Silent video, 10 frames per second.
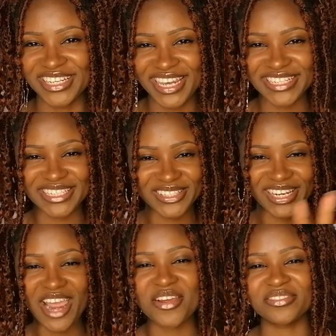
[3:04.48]
day, just to
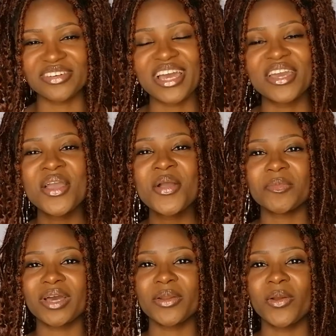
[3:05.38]
clarify.
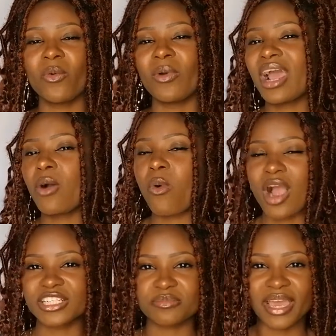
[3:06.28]
But when I
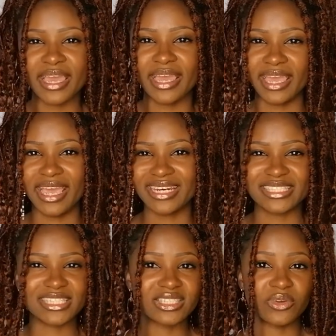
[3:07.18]
wash my hair and
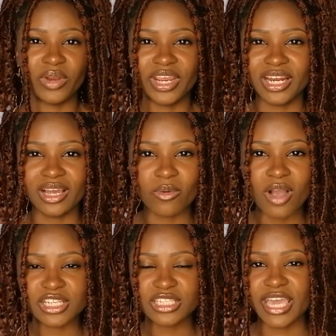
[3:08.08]
it's just a regular
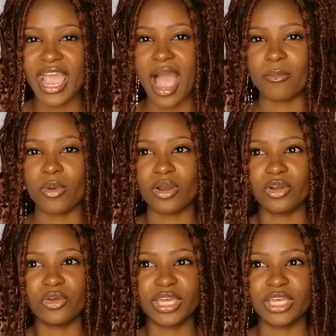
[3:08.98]
wash day, I'm
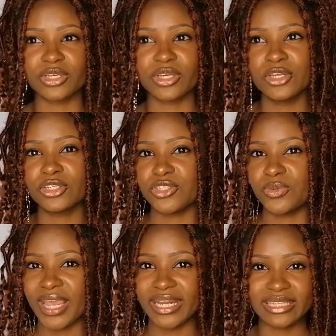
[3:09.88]
not looking to
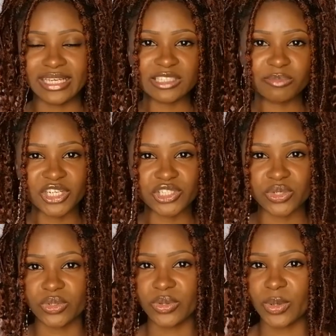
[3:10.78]
do anything
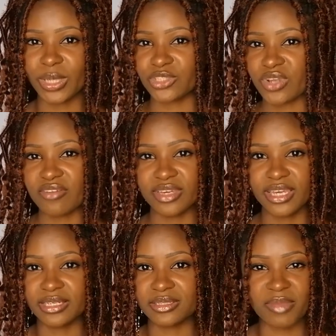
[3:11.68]
special or
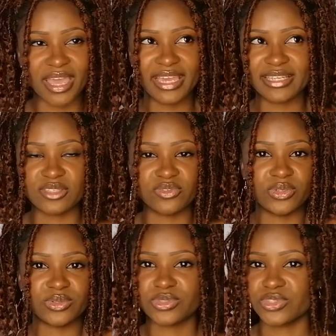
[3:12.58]
extravagant. My hair just
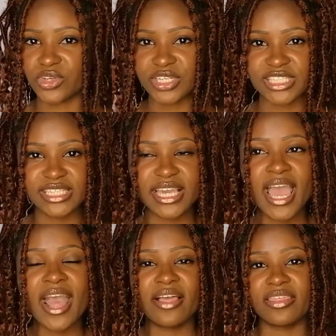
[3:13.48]
feels dirty.
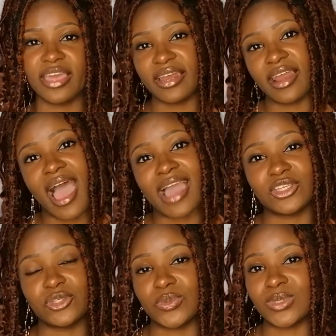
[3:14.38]
Then I
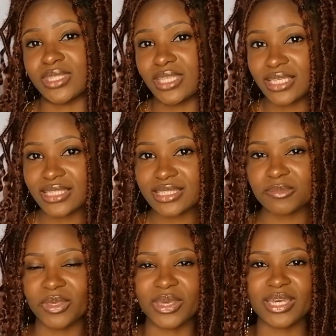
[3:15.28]
use
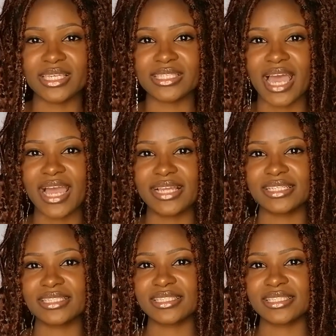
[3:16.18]
this because I